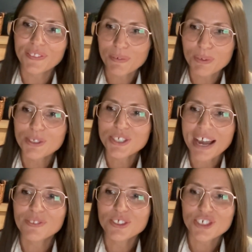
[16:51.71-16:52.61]
they wouldn't
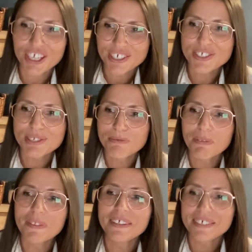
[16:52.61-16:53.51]
have to change some of
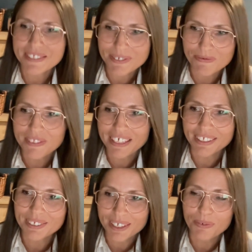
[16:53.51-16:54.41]
the things
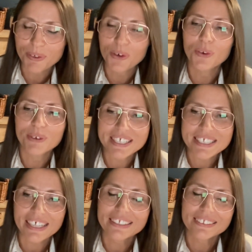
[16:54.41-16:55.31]
that were already
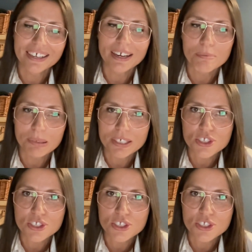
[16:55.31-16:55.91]
set in the company.